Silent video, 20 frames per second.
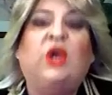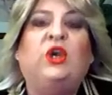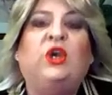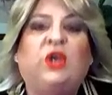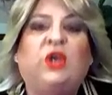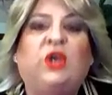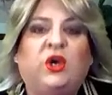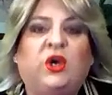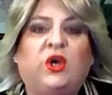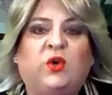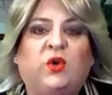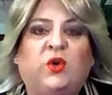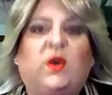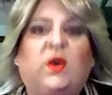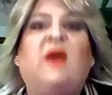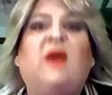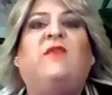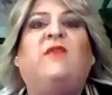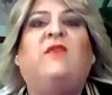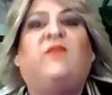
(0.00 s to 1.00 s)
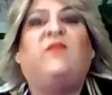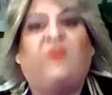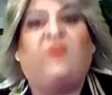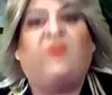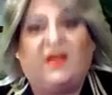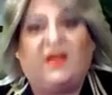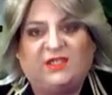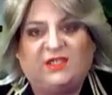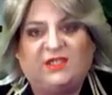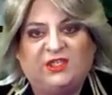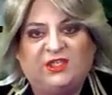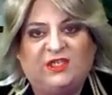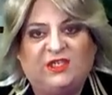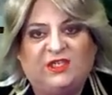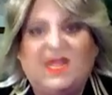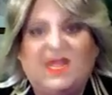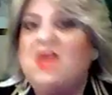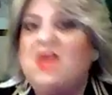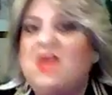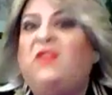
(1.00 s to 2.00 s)
Go fresh.
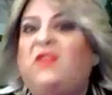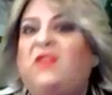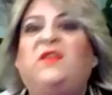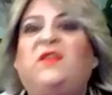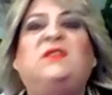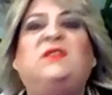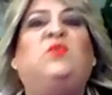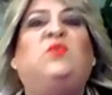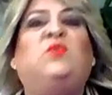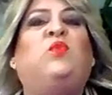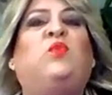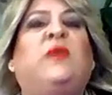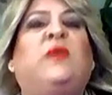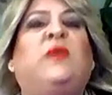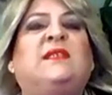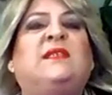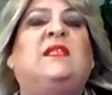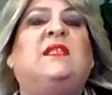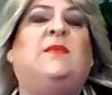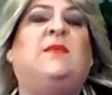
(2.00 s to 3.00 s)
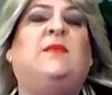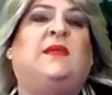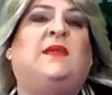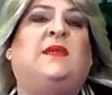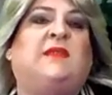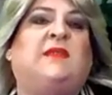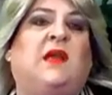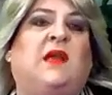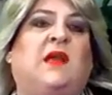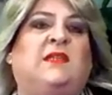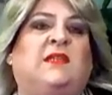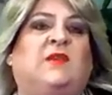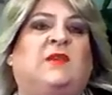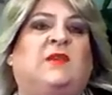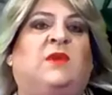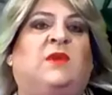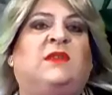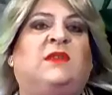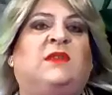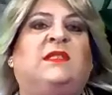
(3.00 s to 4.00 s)
There's a reason the best cocktail
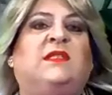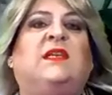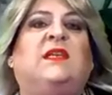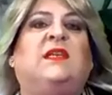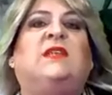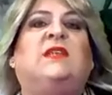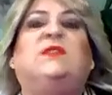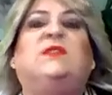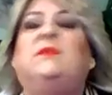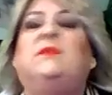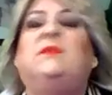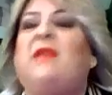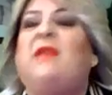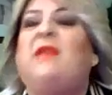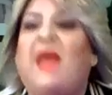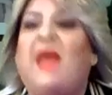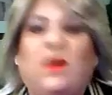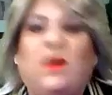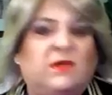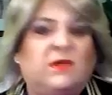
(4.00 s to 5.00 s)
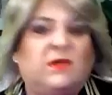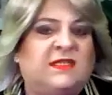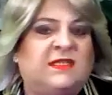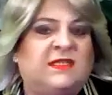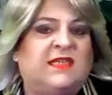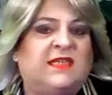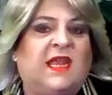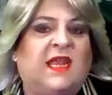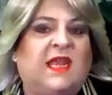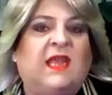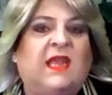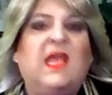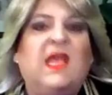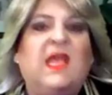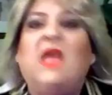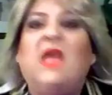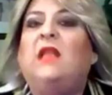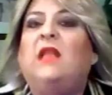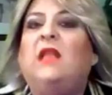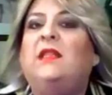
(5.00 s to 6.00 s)
bars in the country spend hours a day
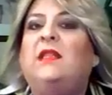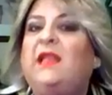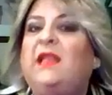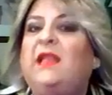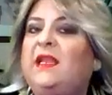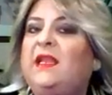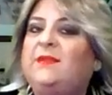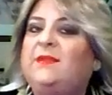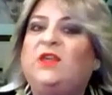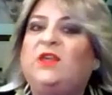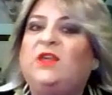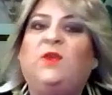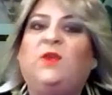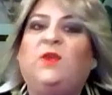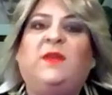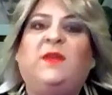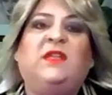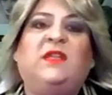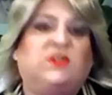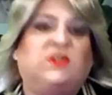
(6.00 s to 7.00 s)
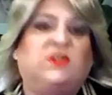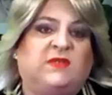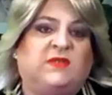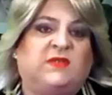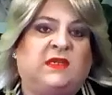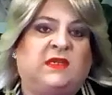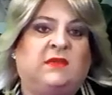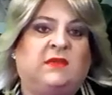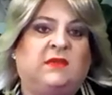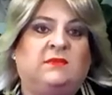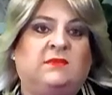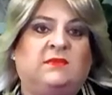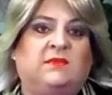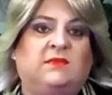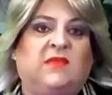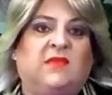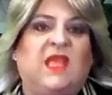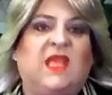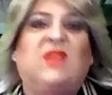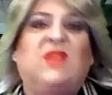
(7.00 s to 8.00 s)
leading up to opening juicing.
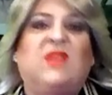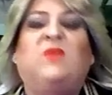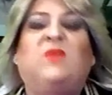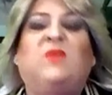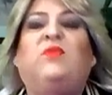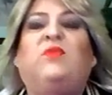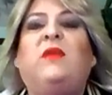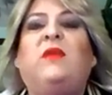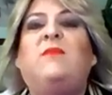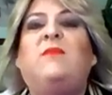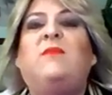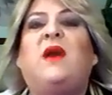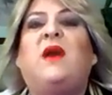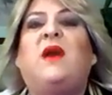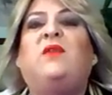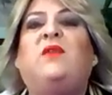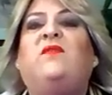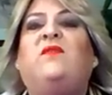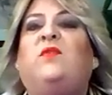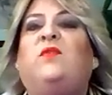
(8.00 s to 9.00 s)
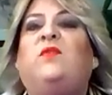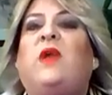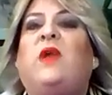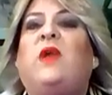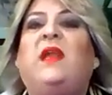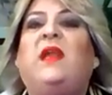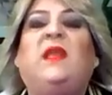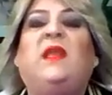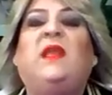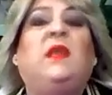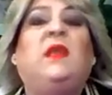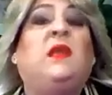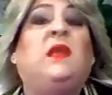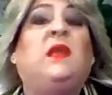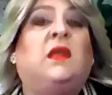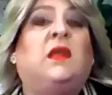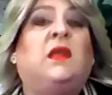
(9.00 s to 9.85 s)
The pre-bottled variety